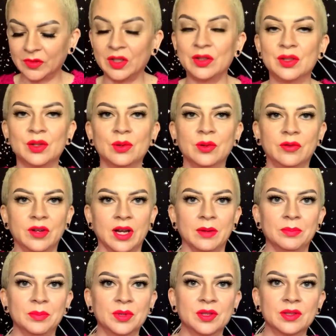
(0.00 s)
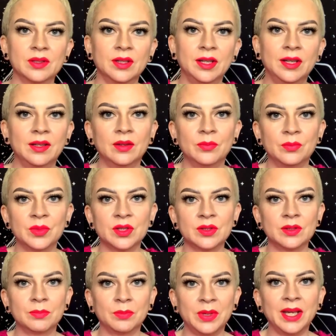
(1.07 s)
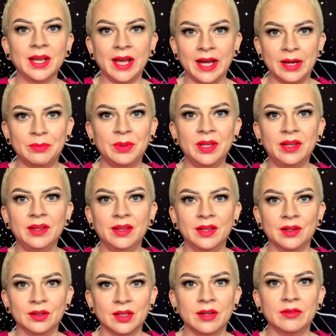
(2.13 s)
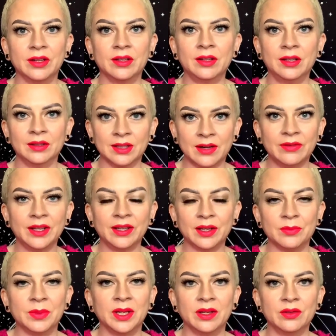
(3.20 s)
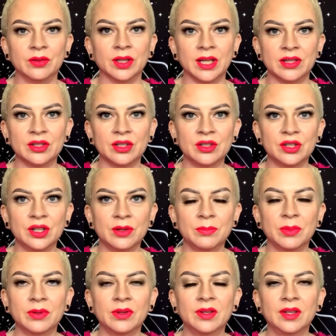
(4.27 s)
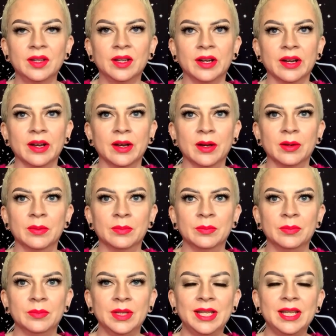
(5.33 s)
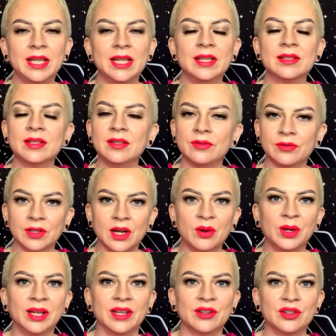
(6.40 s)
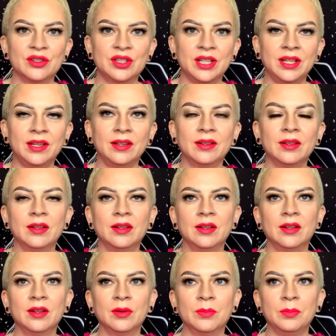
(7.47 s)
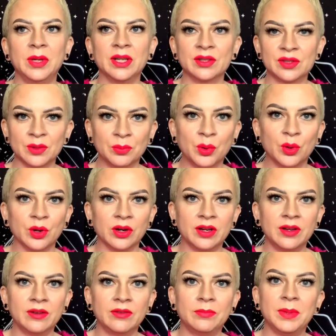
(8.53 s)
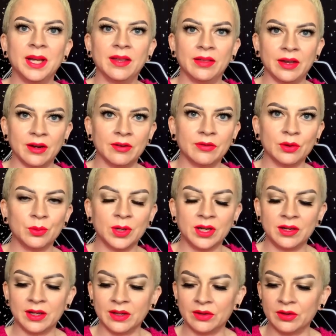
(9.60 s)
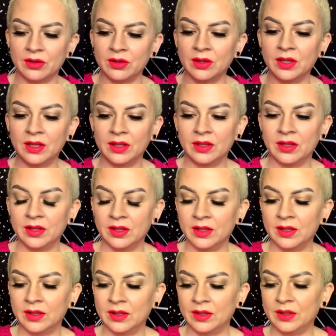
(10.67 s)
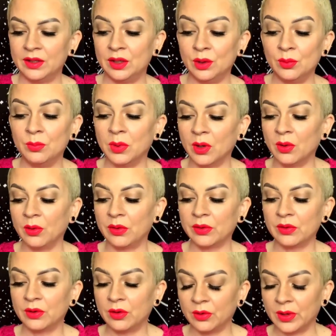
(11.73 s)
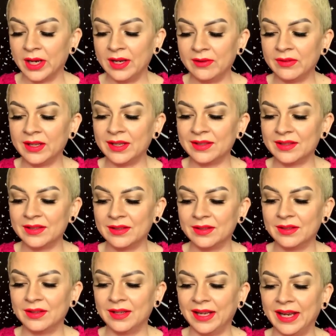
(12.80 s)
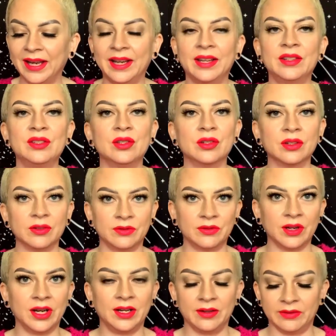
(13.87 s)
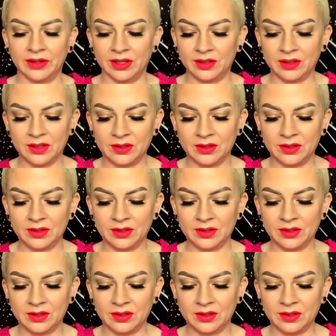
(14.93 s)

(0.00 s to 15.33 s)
Two of Cups. Just being happy in a loving, committed relationship. Easy flowing energy. Being supportive, being there for one another. You both crave it and you're afraid of it.